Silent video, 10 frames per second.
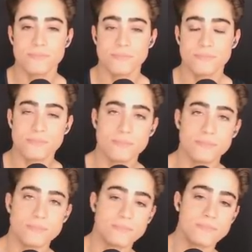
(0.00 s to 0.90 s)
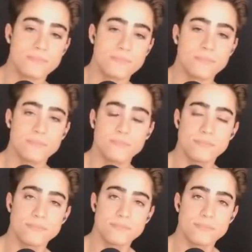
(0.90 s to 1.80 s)

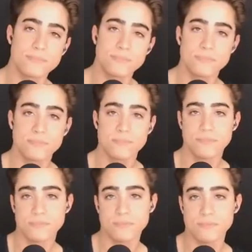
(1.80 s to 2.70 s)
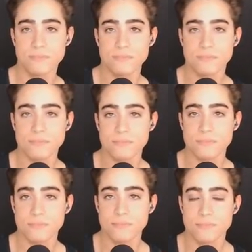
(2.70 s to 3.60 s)

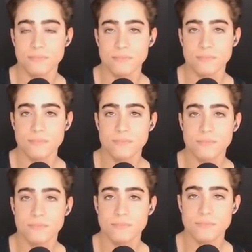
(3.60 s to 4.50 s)
[no speech]